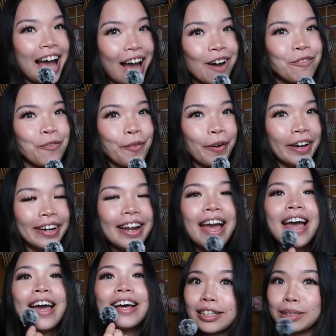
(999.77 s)
have one,
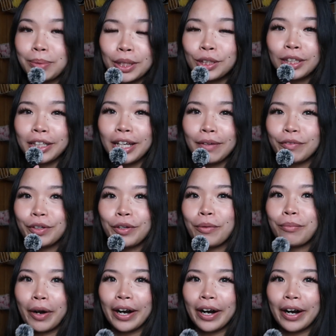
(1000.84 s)
especially if you do